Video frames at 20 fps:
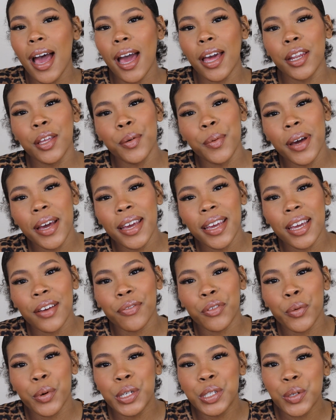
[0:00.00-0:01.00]
Anyway,
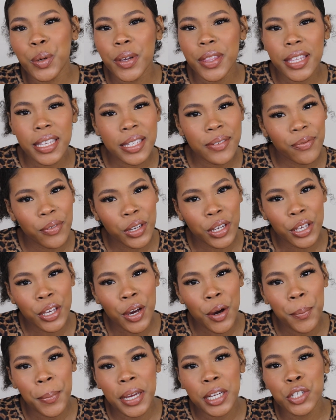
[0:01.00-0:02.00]
if you enjoyed this
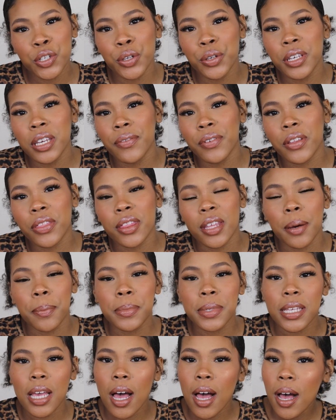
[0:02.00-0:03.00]
video, make sure you give it a
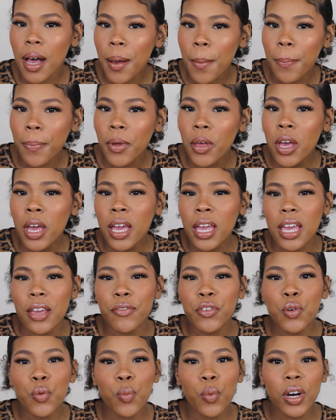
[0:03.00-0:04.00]
thumbs up.
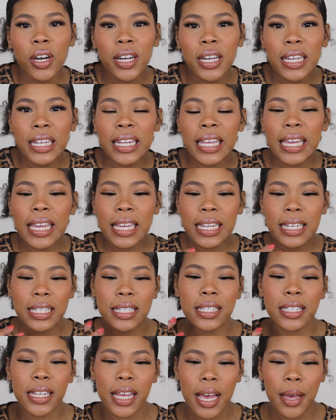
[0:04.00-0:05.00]
If you want an
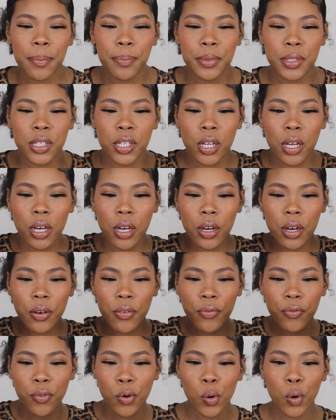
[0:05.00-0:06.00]
in-depth,
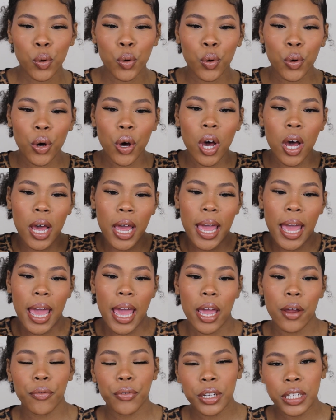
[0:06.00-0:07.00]
full,
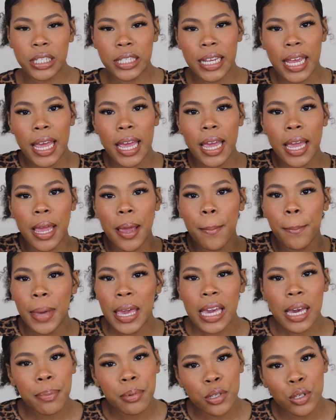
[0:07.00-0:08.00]
everyday
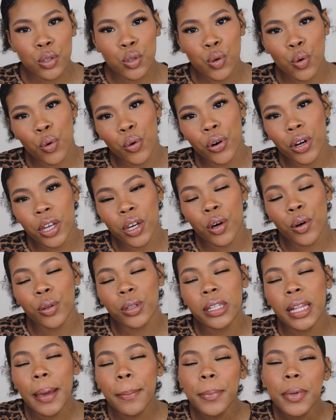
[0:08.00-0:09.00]
makeup tutorial,
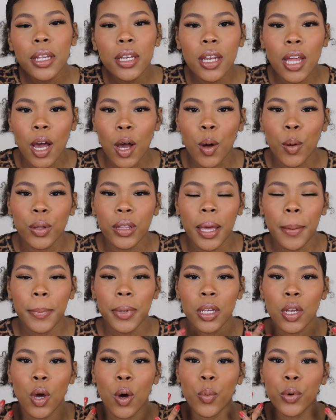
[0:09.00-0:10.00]
let me know. Let
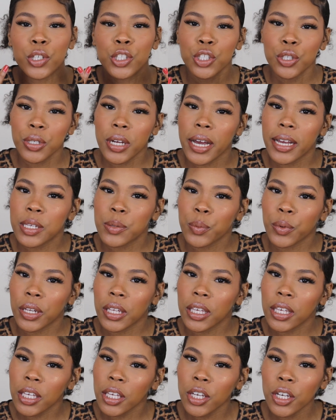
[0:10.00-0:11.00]
me know what you guys want
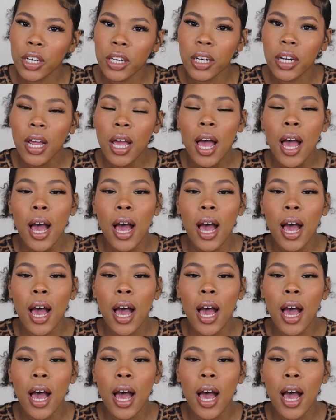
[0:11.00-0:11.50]
to hear.